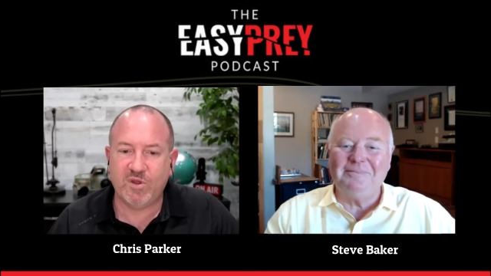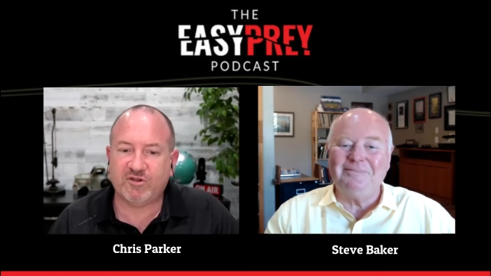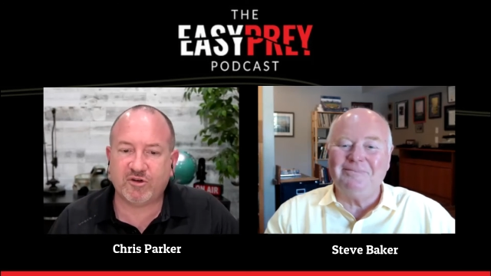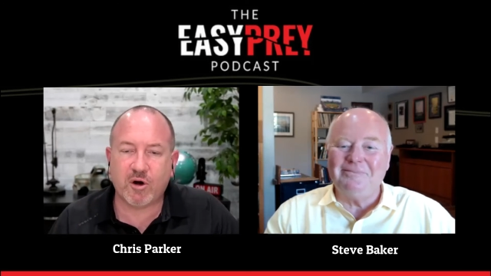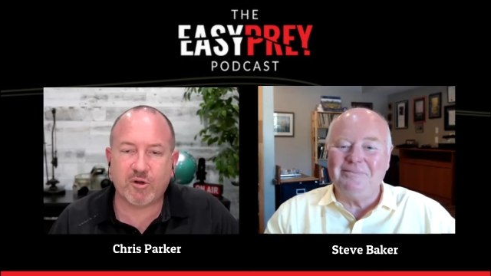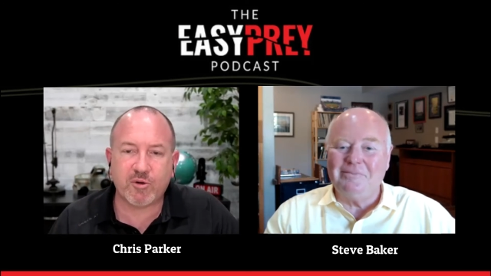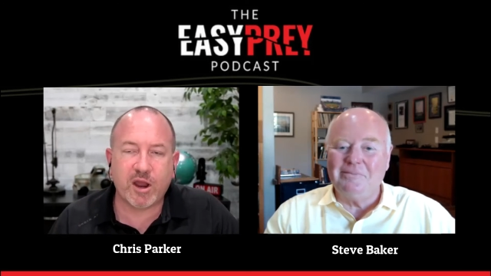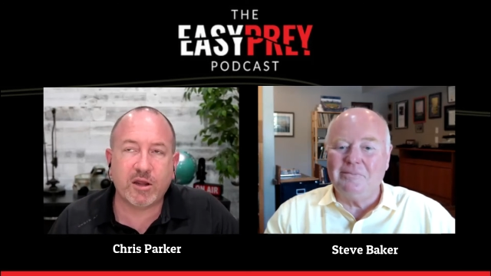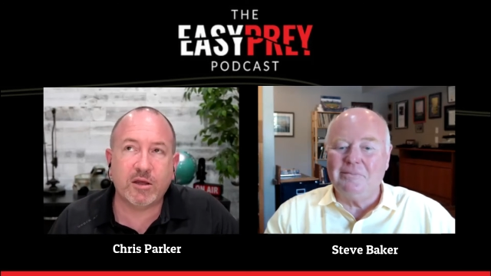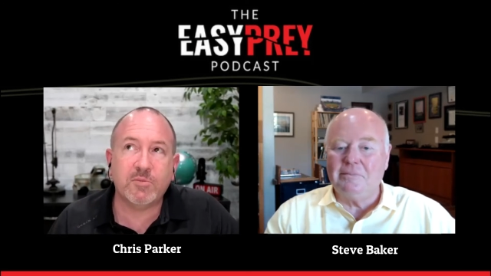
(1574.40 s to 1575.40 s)
Speaker 1: So, are there
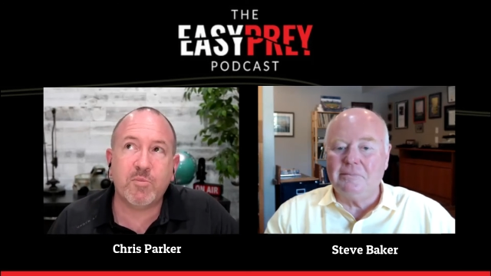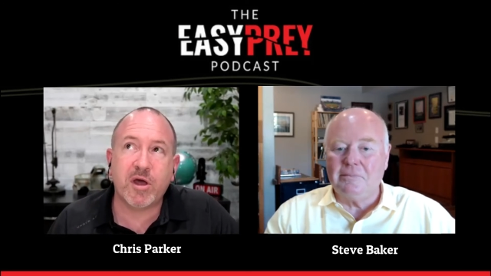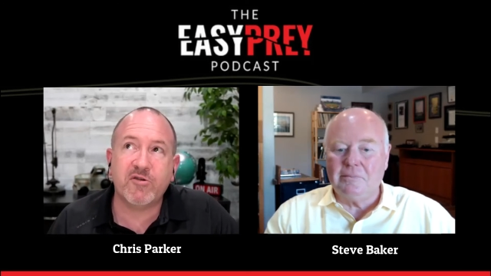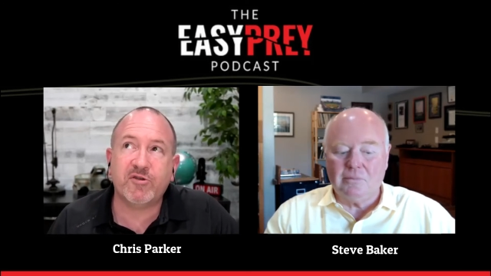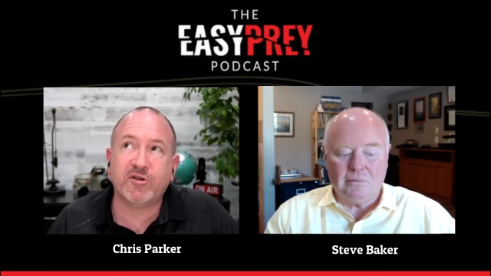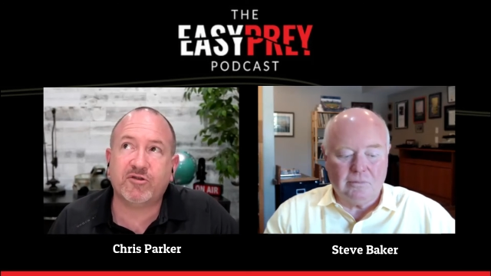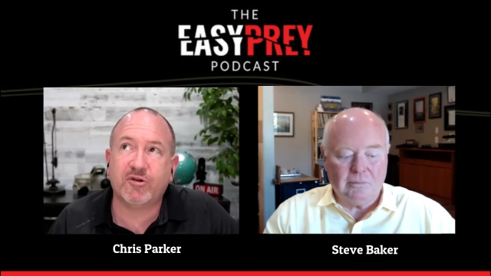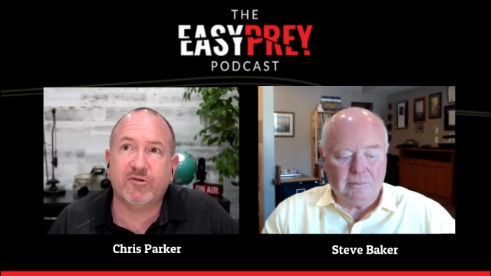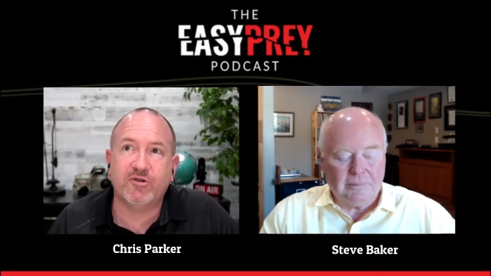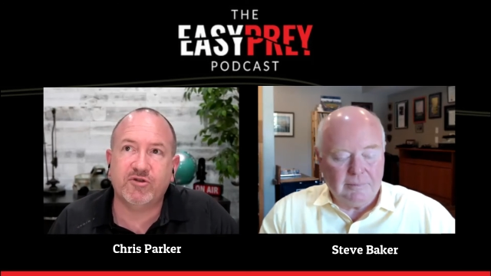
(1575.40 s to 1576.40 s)
any benefits
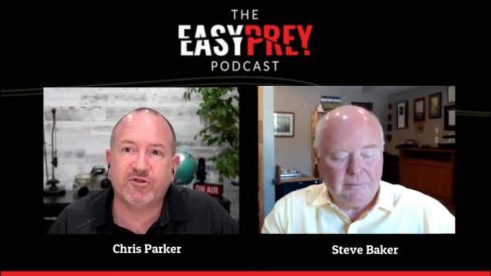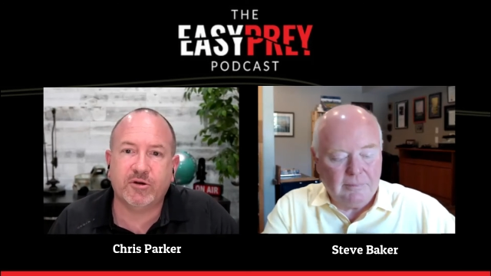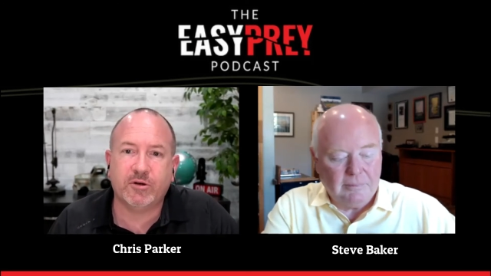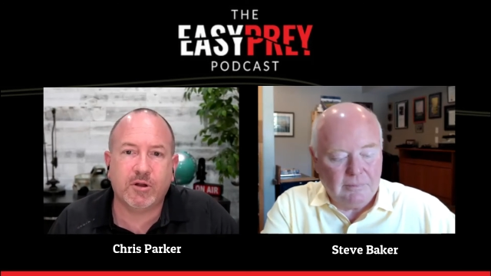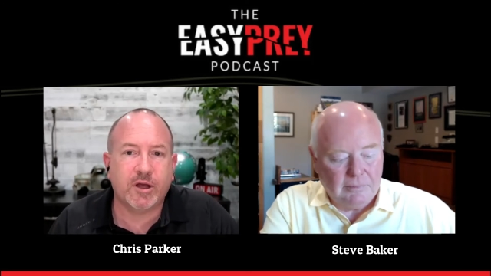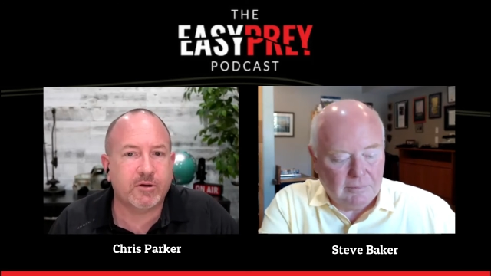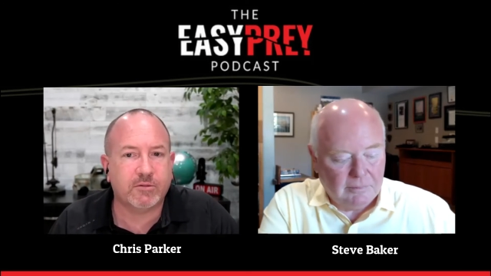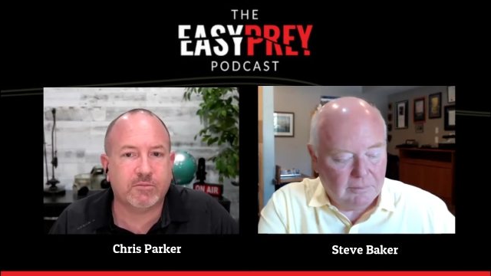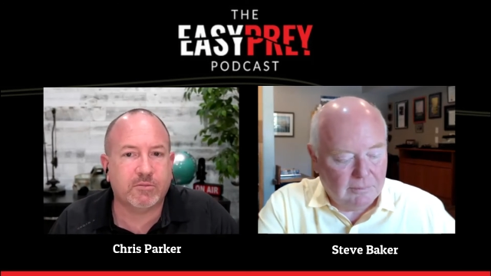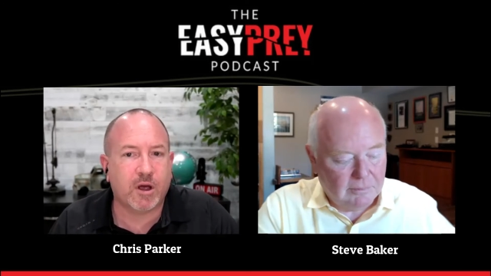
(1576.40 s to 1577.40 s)
of using
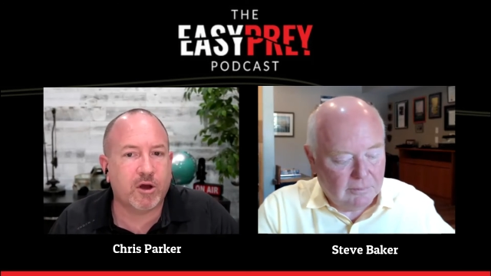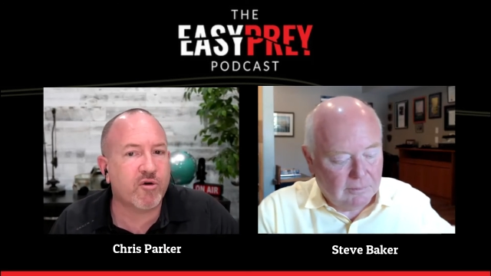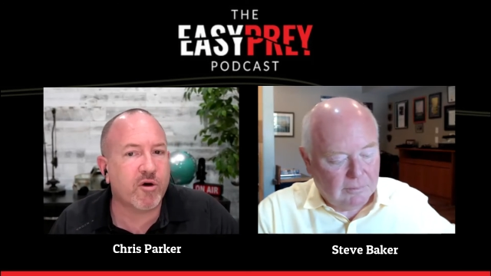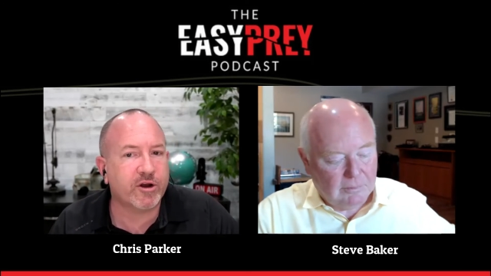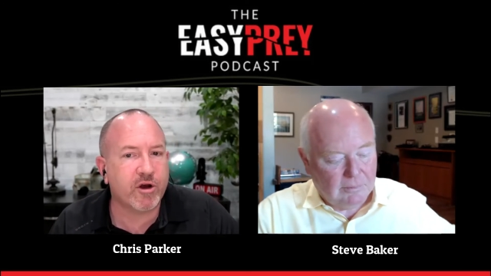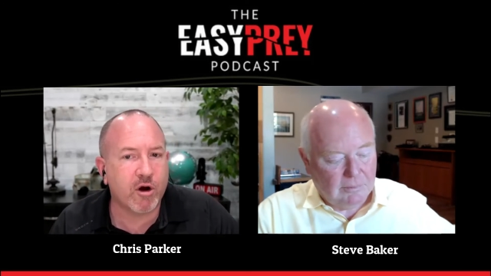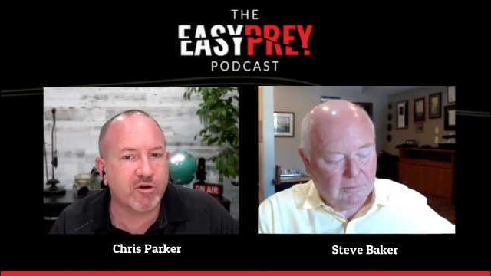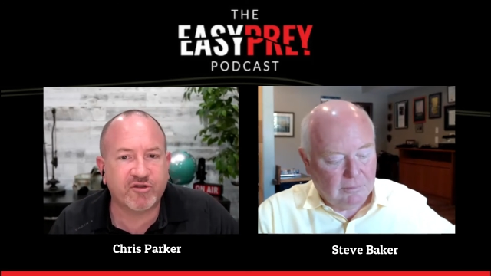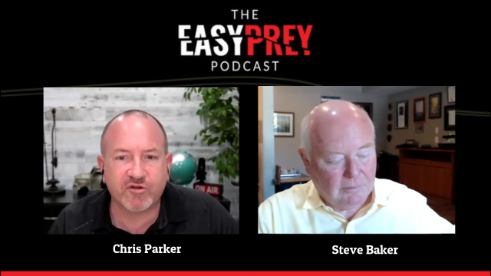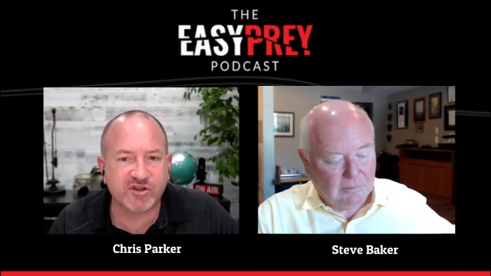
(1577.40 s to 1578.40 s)
like uh, credit
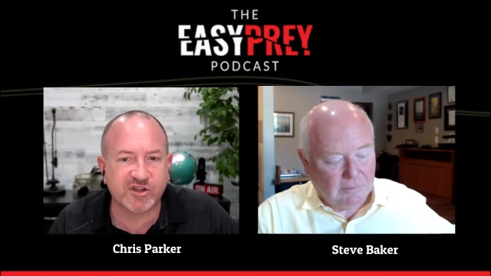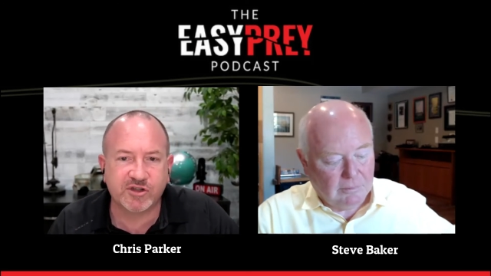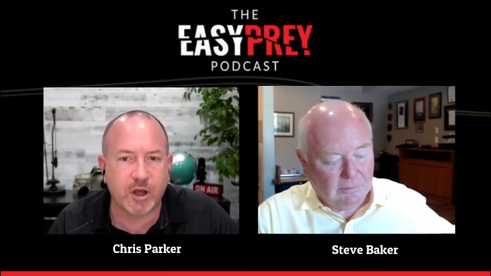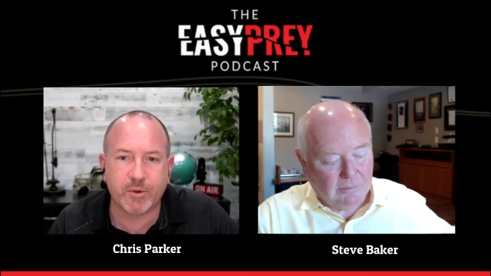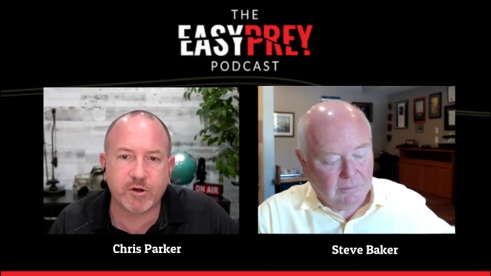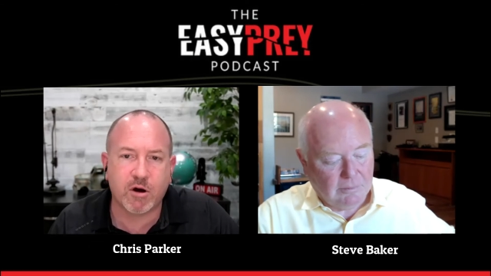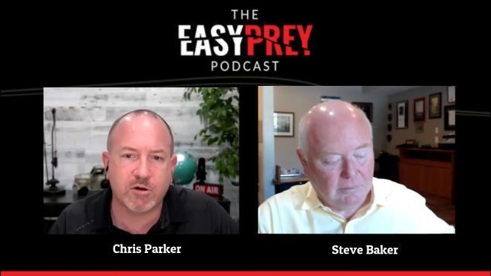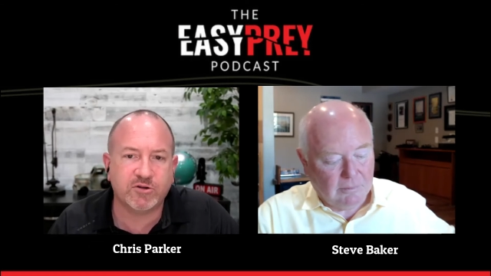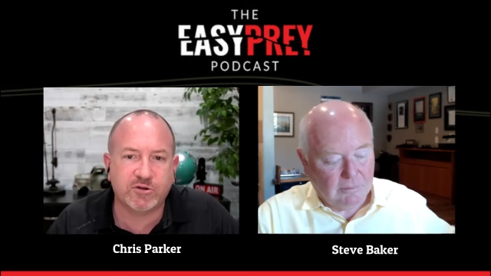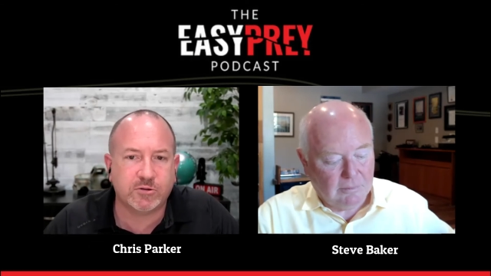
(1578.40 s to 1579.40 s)
cards versus debit
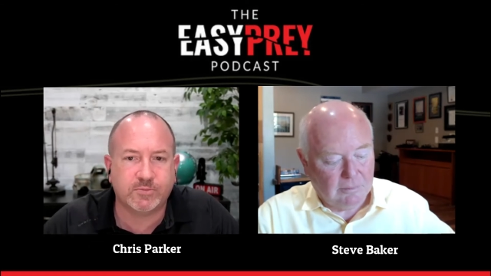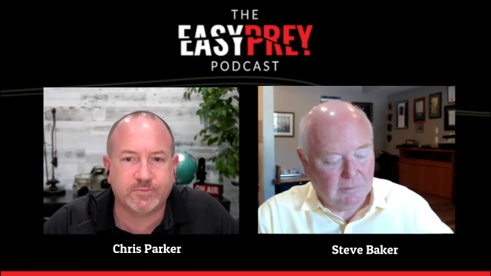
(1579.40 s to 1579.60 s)
cards?